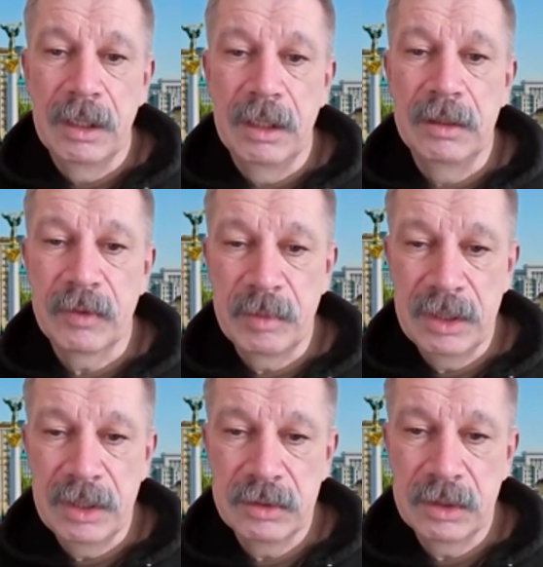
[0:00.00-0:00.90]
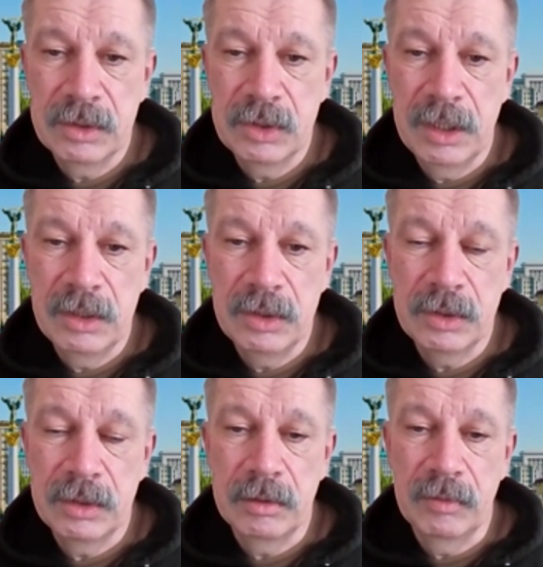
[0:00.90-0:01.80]
Information exchange,
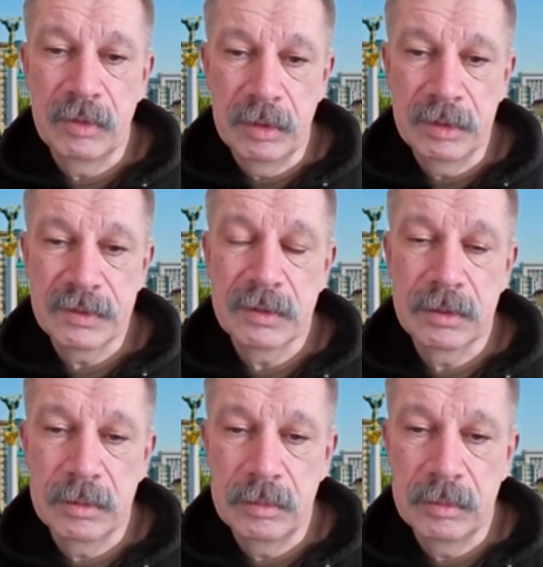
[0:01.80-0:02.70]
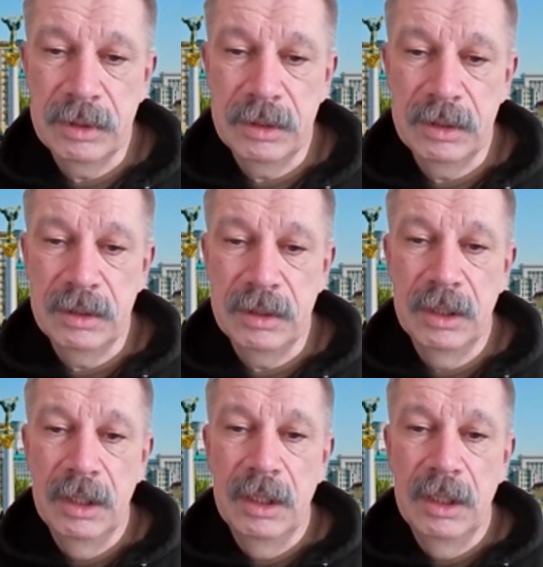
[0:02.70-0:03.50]
of course, we